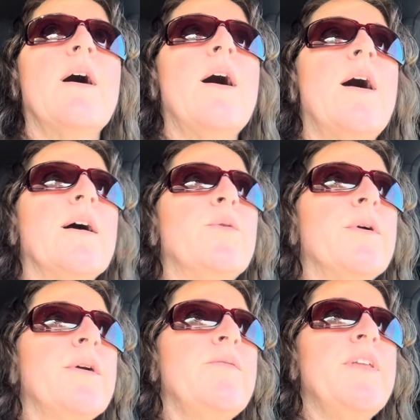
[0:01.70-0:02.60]

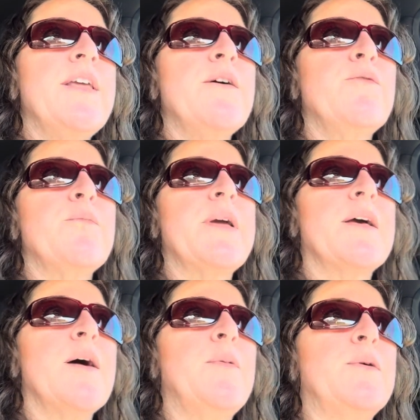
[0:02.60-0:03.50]
awkward video for my
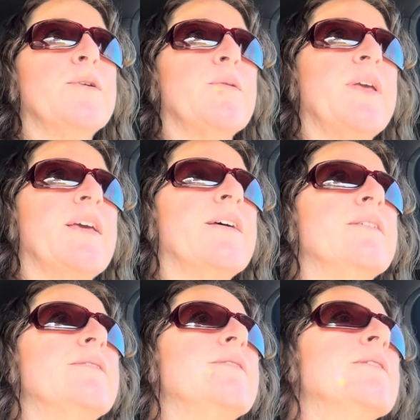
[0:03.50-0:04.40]
cup holder because